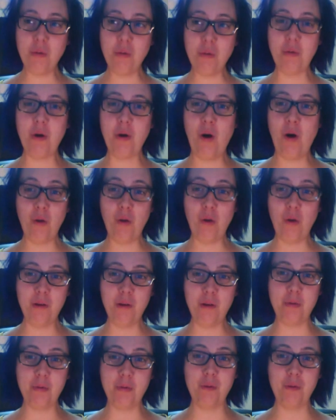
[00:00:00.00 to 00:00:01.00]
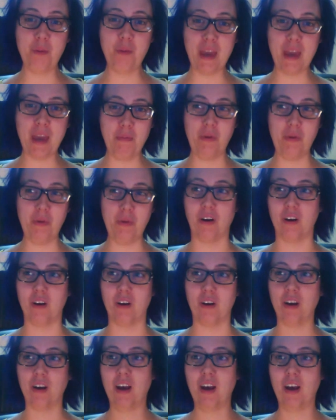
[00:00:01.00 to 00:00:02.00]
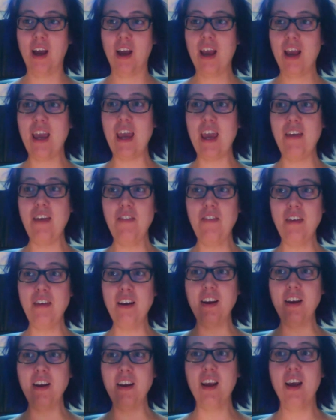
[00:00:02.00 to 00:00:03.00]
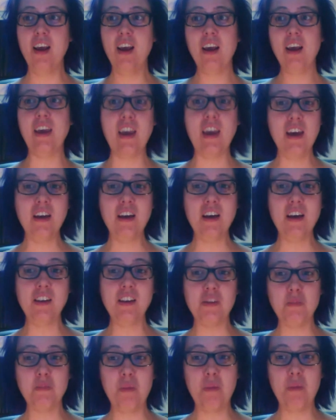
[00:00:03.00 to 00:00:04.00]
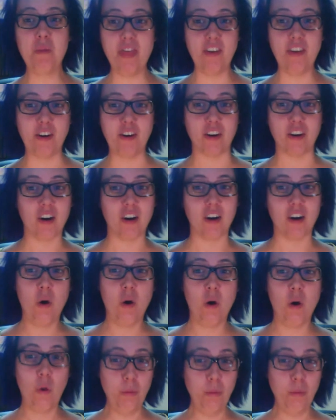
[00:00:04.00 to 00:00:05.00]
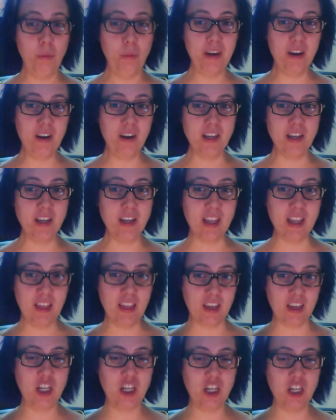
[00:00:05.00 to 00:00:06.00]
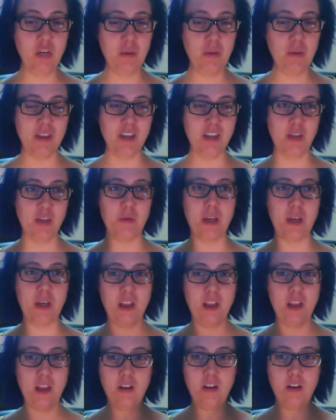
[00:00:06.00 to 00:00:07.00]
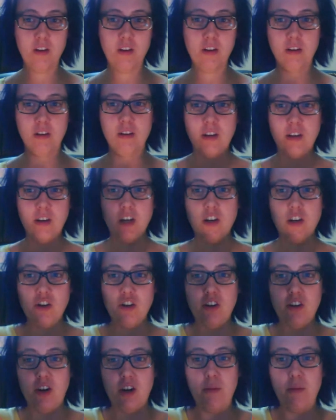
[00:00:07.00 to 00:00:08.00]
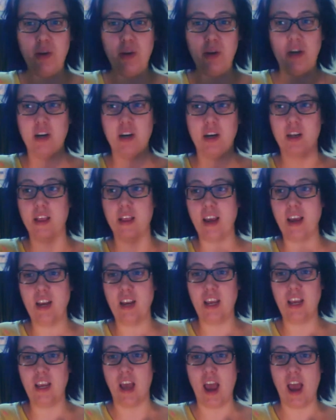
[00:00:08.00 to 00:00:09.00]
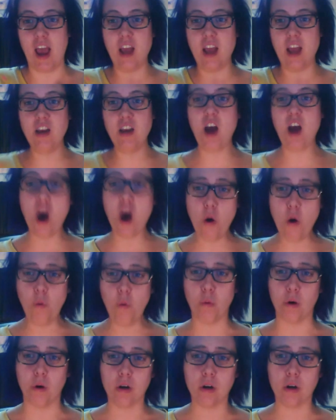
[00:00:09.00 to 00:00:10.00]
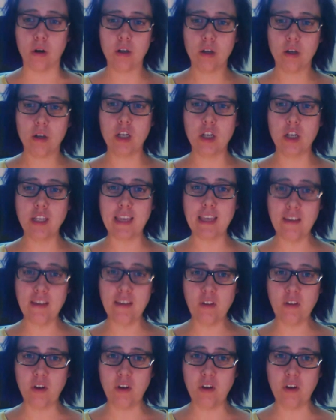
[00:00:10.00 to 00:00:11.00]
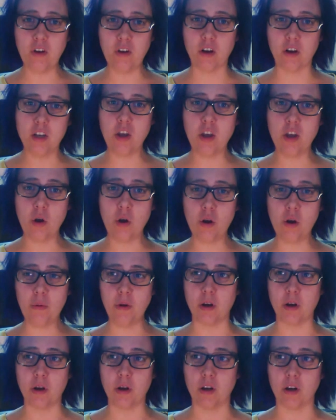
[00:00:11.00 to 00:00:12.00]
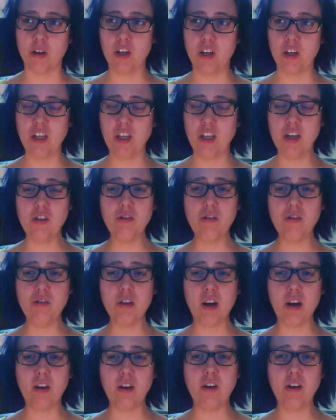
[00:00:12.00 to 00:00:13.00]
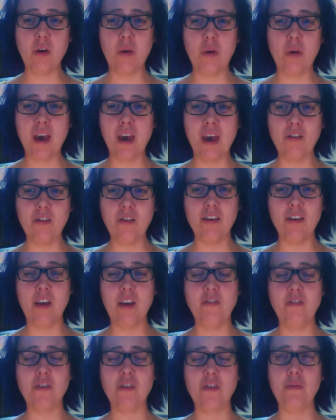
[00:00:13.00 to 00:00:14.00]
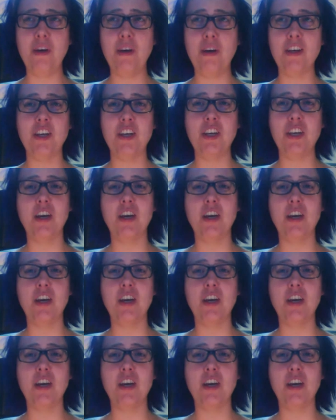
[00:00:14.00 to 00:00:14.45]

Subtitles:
horrible people. Even Keon's mother. Oh my goodness, I thought she was this sweet little country grandma lady. And no! She's evil. She's horrible. She tells her daughter to go kill herself just because she got